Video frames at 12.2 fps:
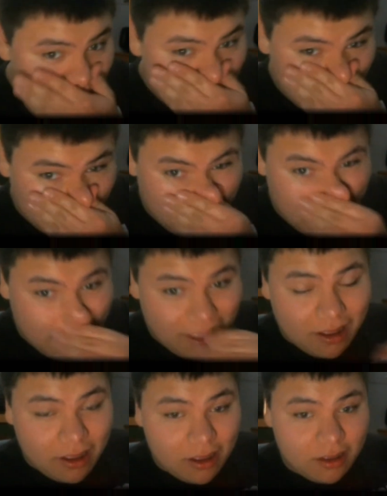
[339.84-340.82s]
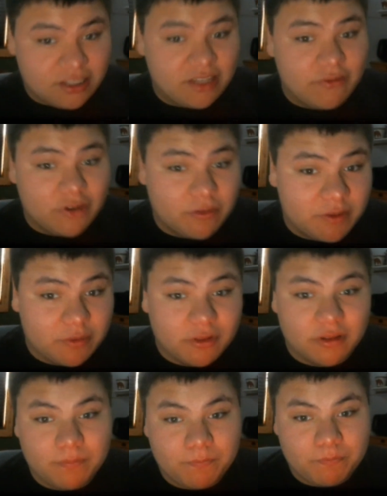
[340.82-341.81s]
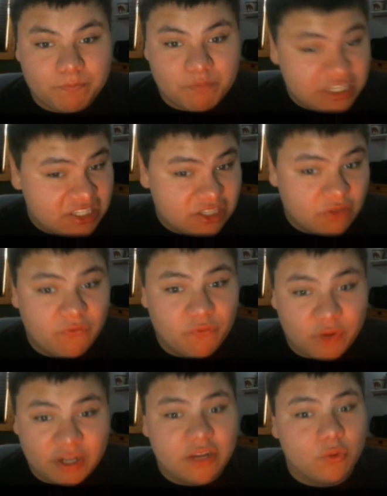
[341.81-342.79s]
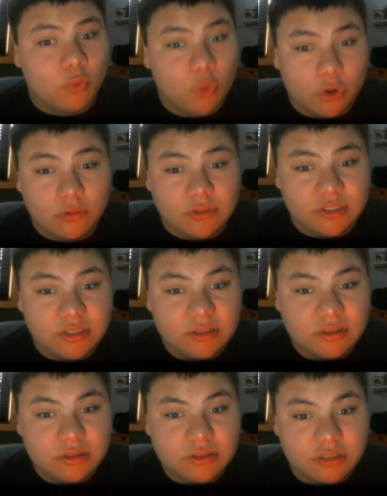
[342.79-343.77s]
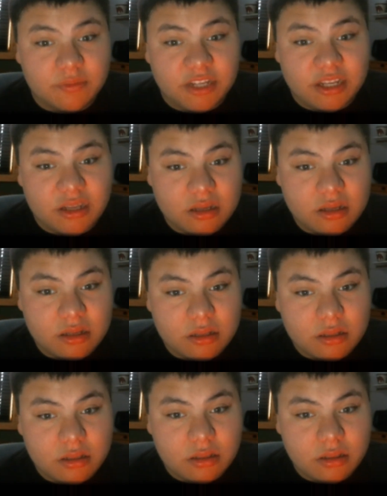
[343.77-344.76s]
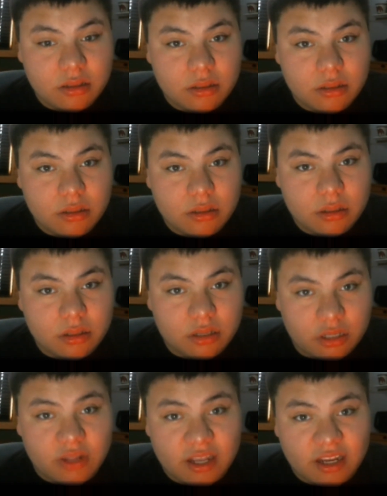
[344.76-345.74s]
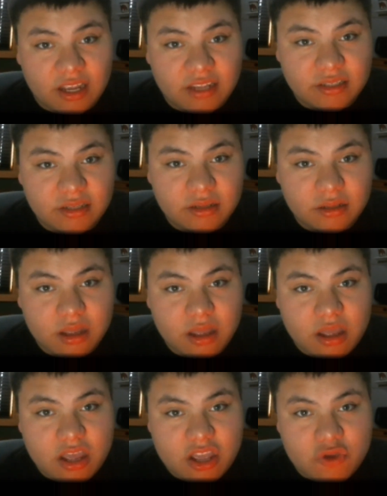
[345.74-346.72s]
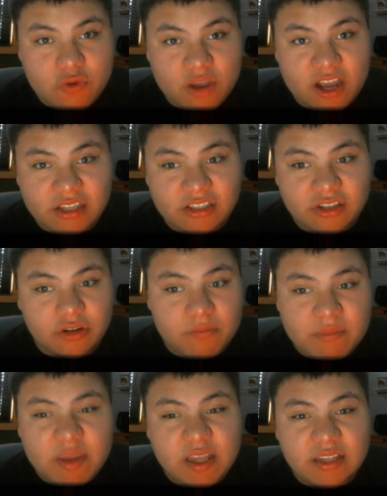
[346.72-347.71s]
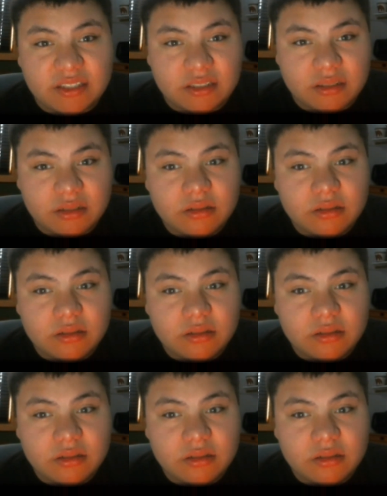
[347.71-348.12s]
Alright? 700 people means the freaking world to me. You know that, guys? You guys are amazing.